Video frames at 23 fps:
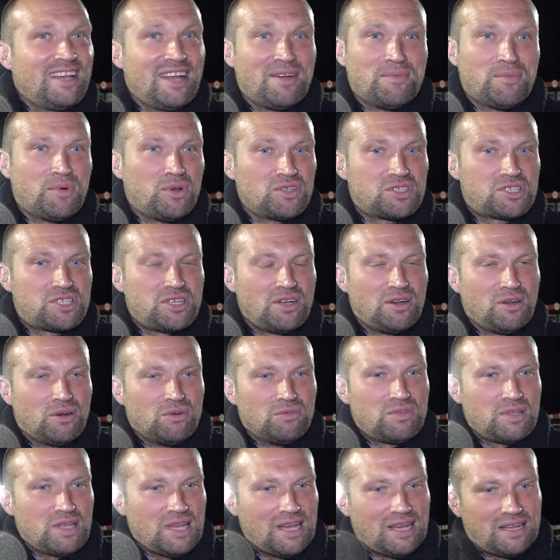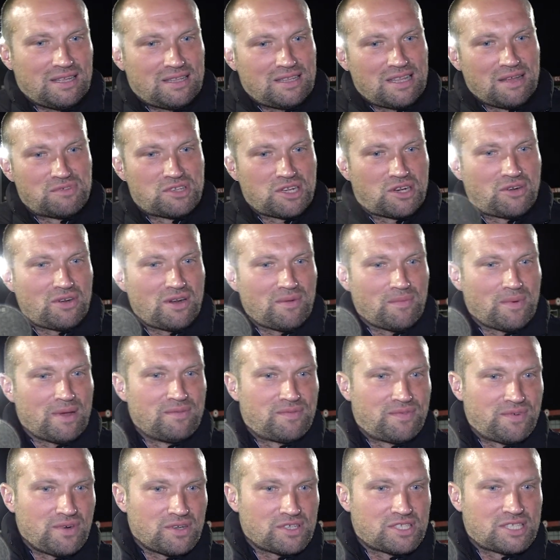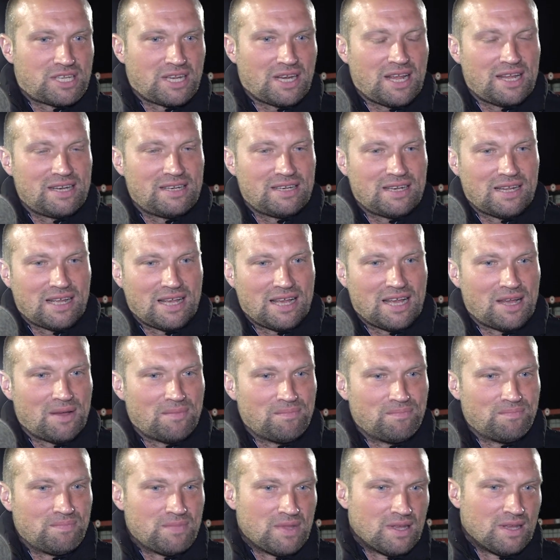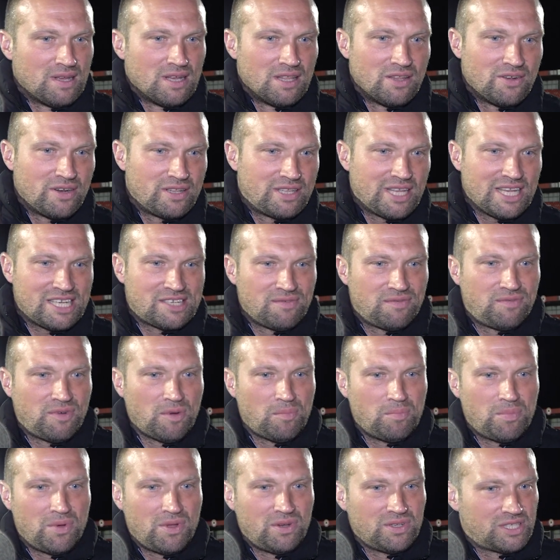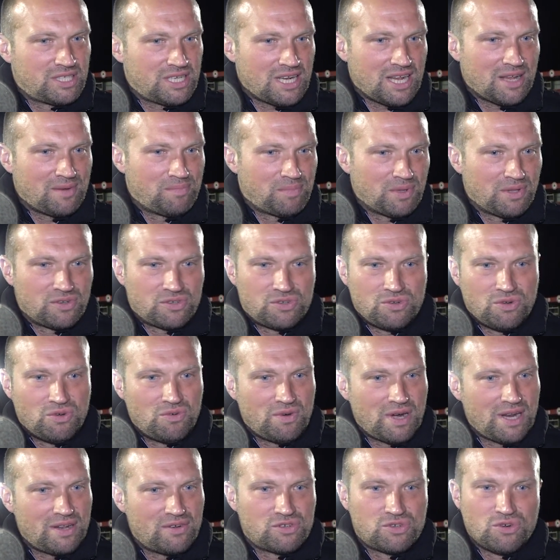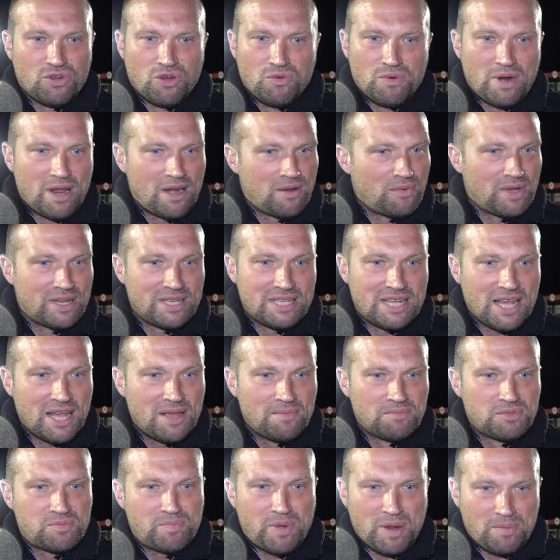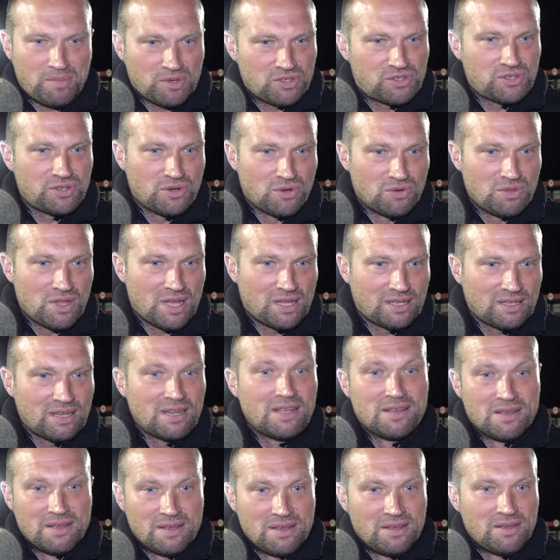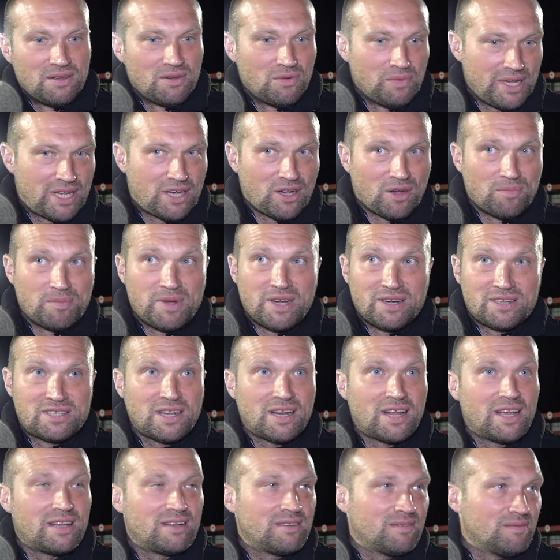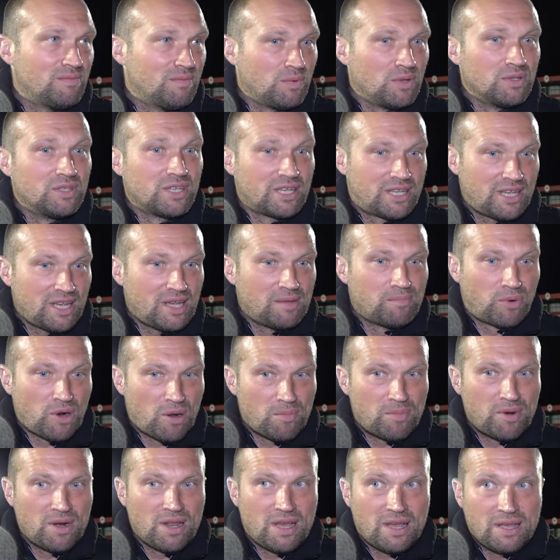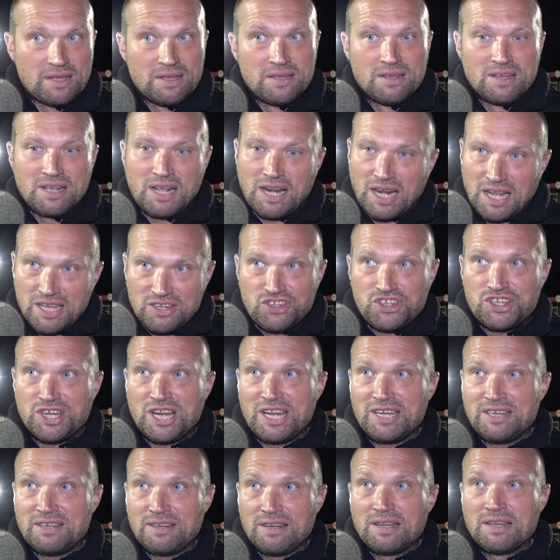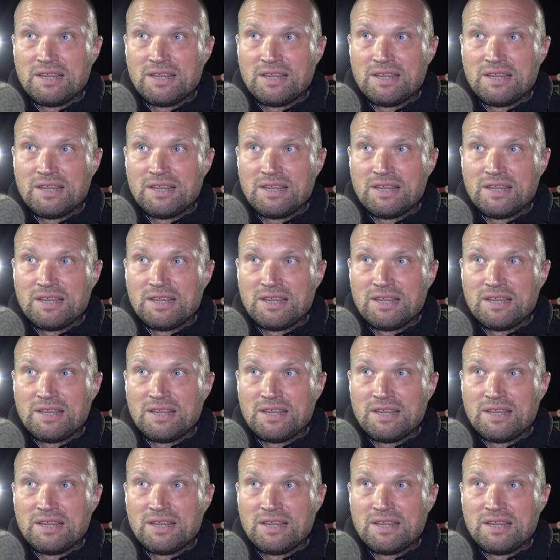Yeah, it was. You know, it was a great win for us tonight. They're a decent footballing side, but there's no way to win games. People should know that. We come here tonight, won the game properly, clean sheet.